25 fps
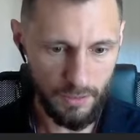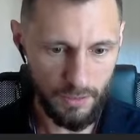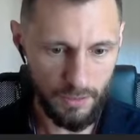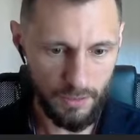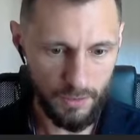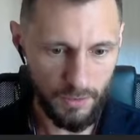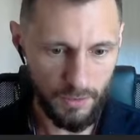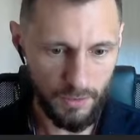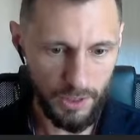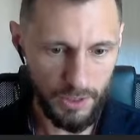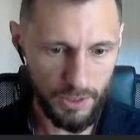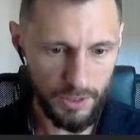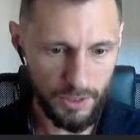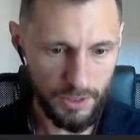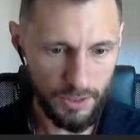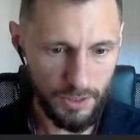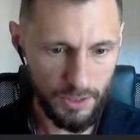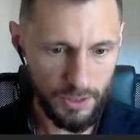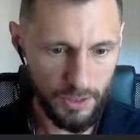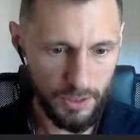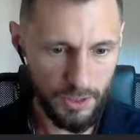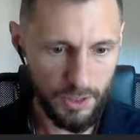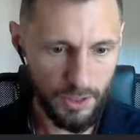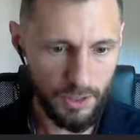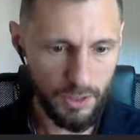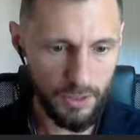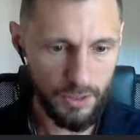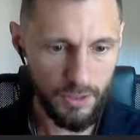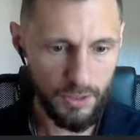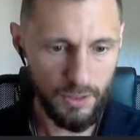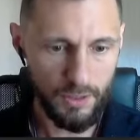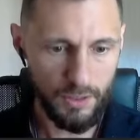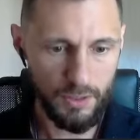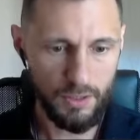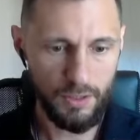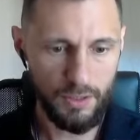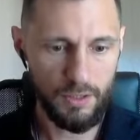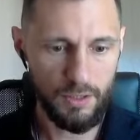right here,
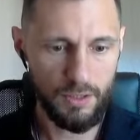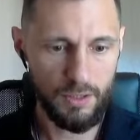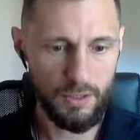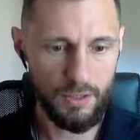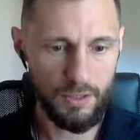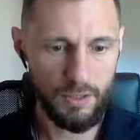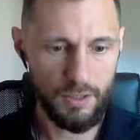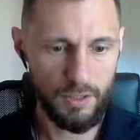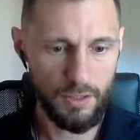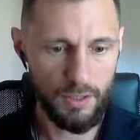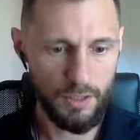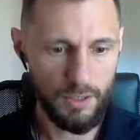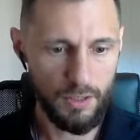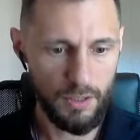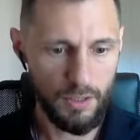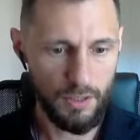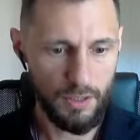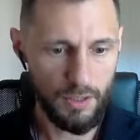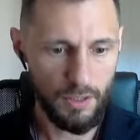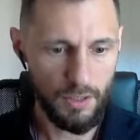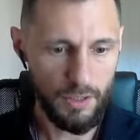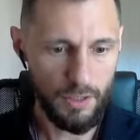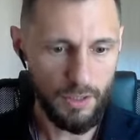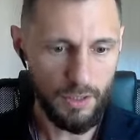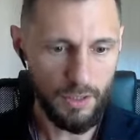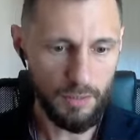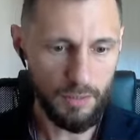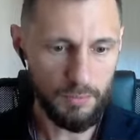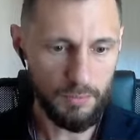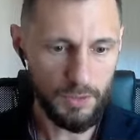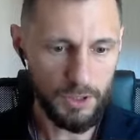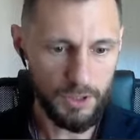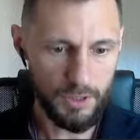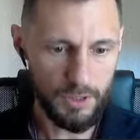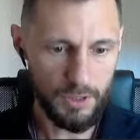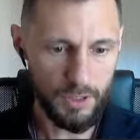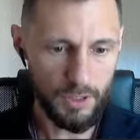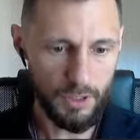and I'm
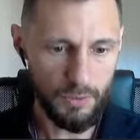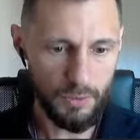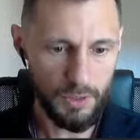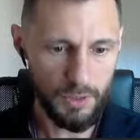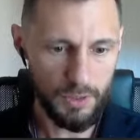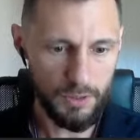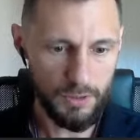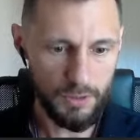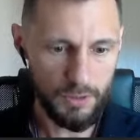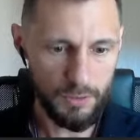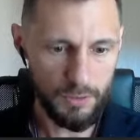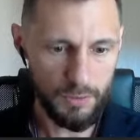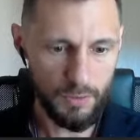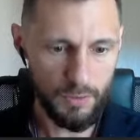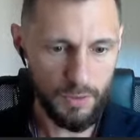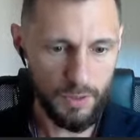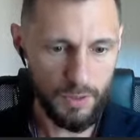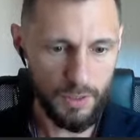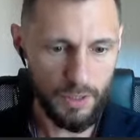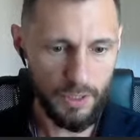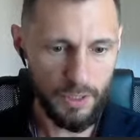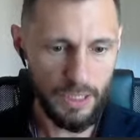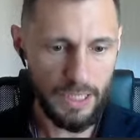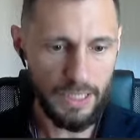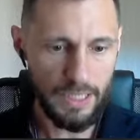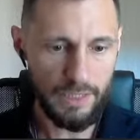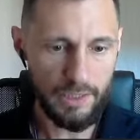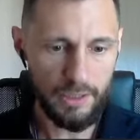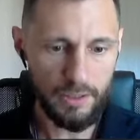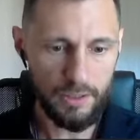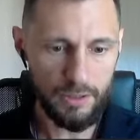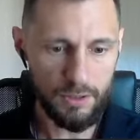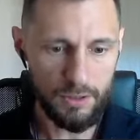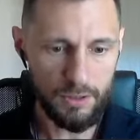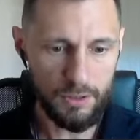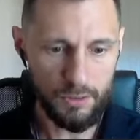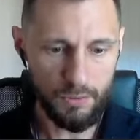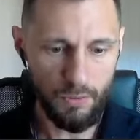just going to add
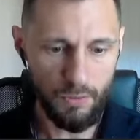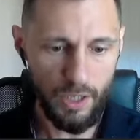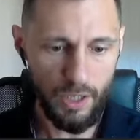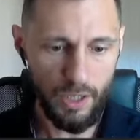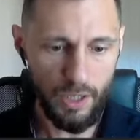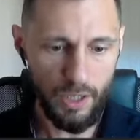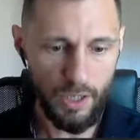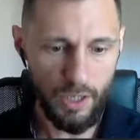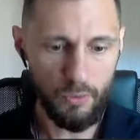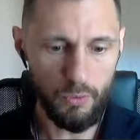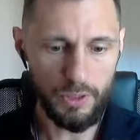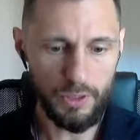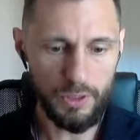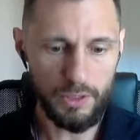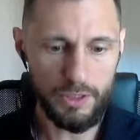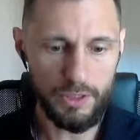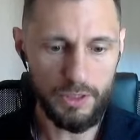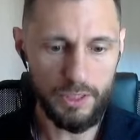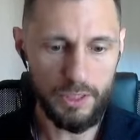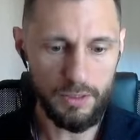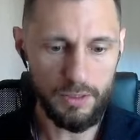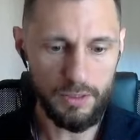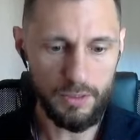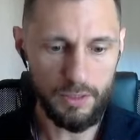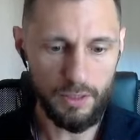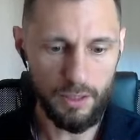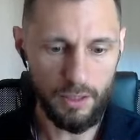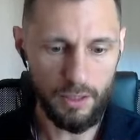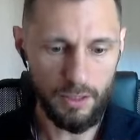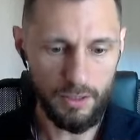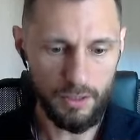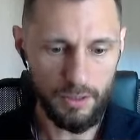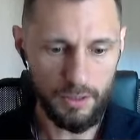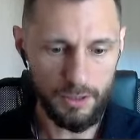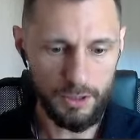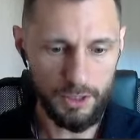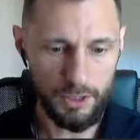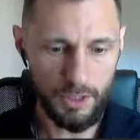it to our
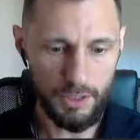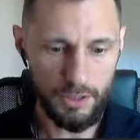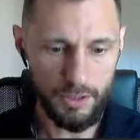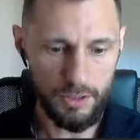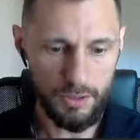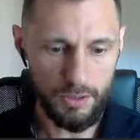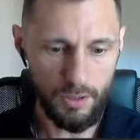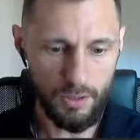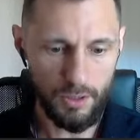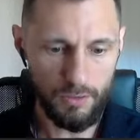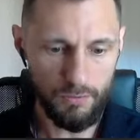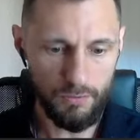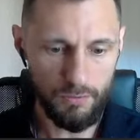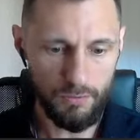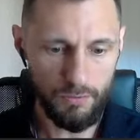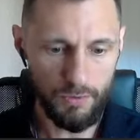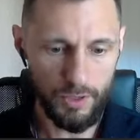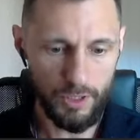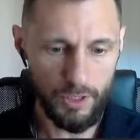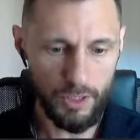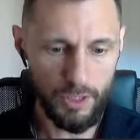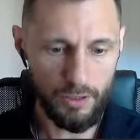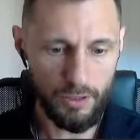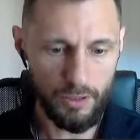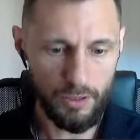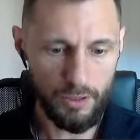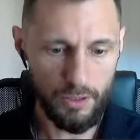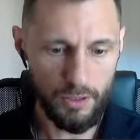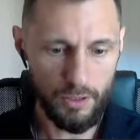data.json file